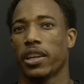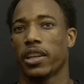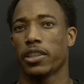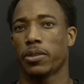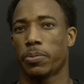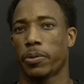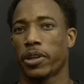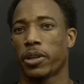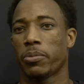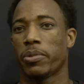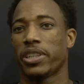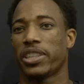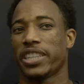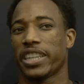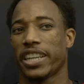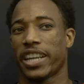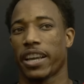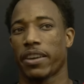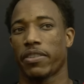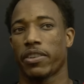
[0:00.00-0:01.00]
It's pretty much a
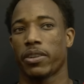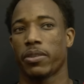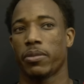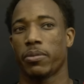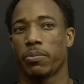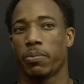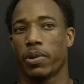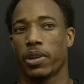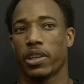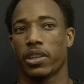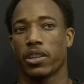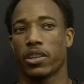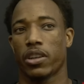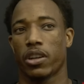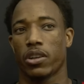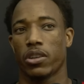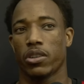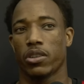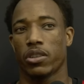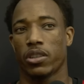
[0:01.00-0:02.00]
given, but, you
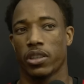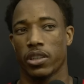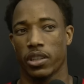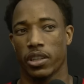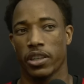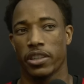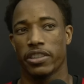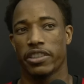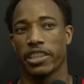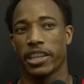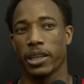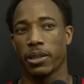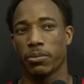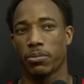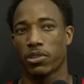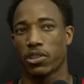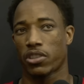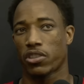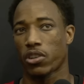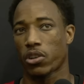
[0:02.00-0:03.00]
know,
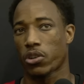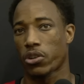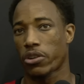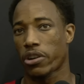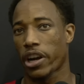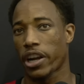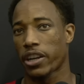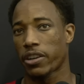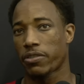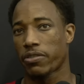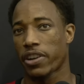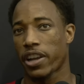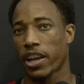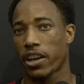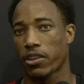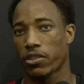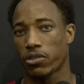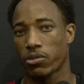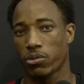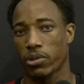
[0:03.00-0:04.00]
teams are so creative
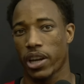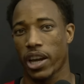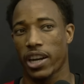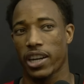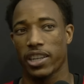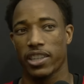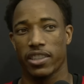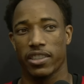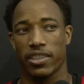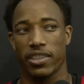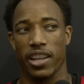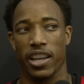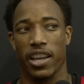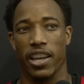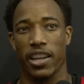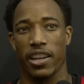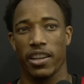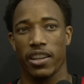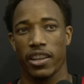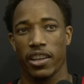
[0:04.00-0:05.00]
now. We got to
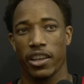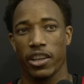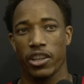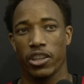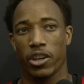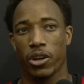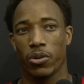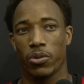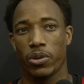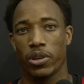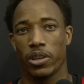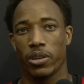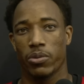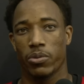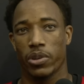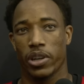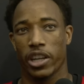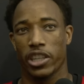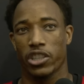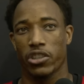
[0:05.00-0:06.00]
understand, you know,
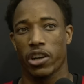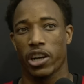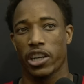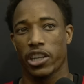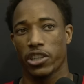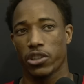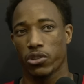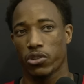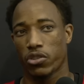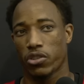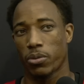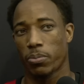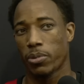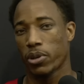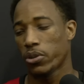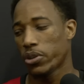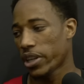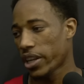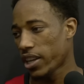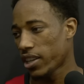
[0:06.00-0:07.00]
when they're trying to use the
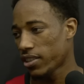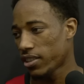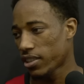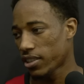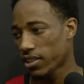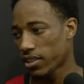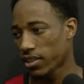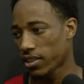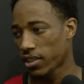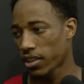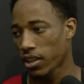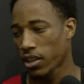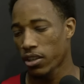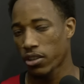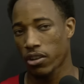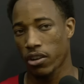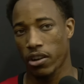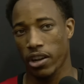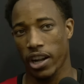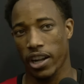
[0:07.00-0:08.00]
blue against us.
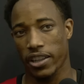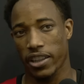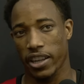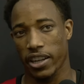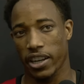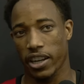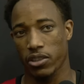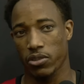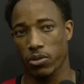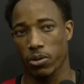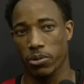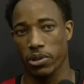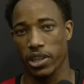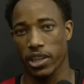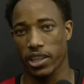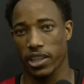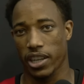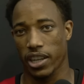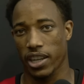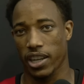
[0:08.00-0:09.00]
You know, I think that's what we
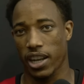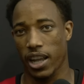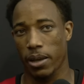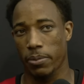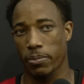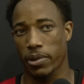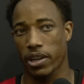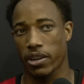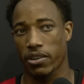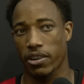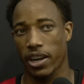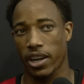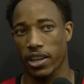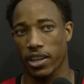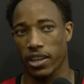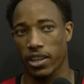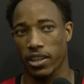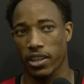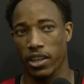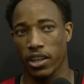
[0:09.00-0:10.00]
need to get a lot better at.
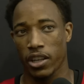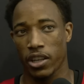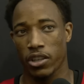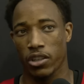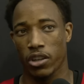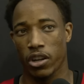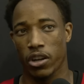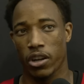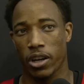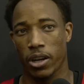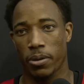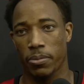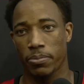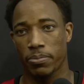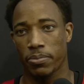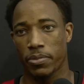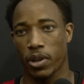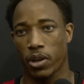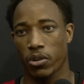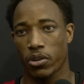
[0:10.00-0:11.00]
And, you know,
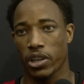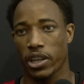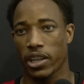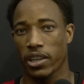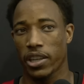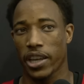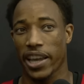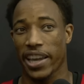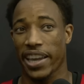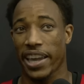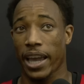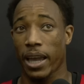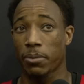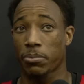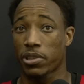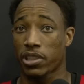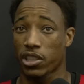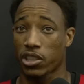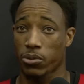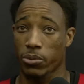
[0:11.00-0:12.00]
only in-game
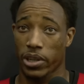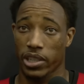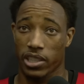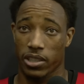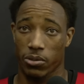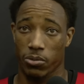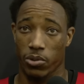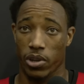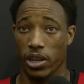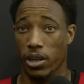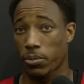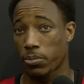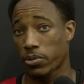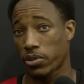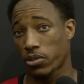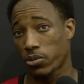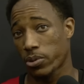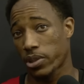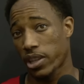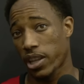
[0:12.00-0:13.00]
situation will help
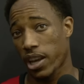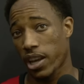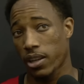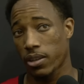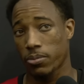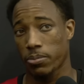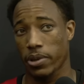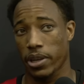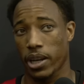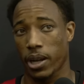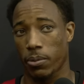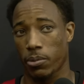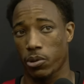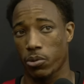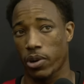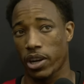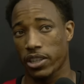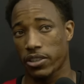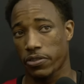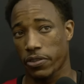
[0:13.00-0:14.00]
us with that, being able to
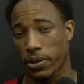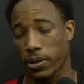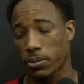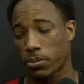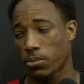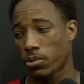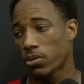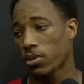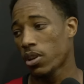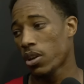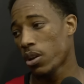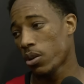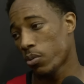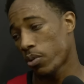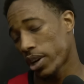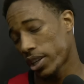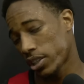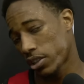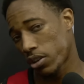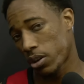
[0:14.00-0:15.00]
watch film,
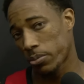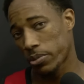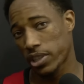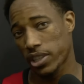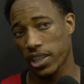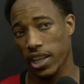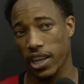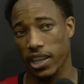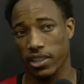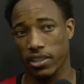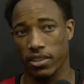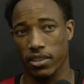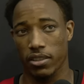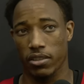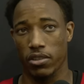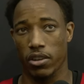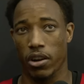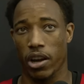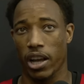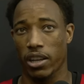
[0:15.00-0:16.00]
watching our mistakes,
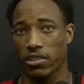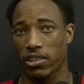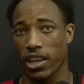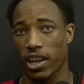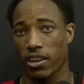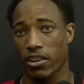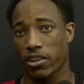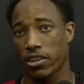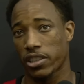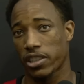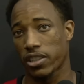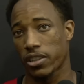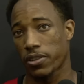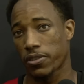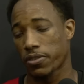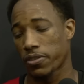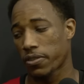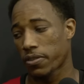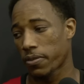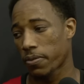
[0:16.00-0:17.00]
you know, outside of ourselves.